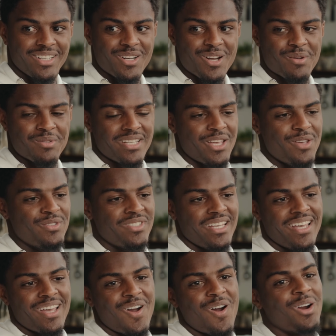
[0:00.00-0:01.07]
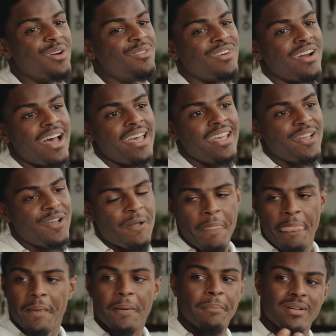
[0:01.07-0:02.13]
You know what I'm saying? You said heart over height
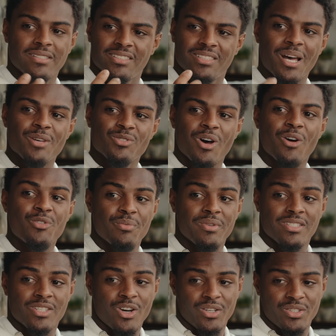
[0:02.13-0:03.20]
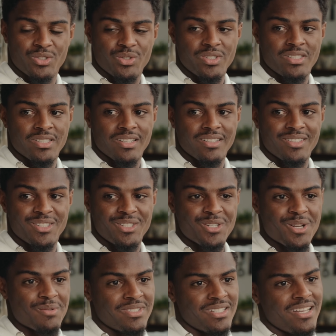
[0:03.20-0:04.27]
a bunch of times while we've been talking to each other. You
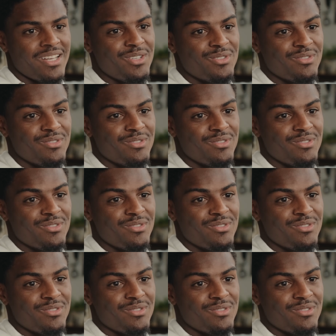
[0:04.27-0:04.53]
know what I'm saying?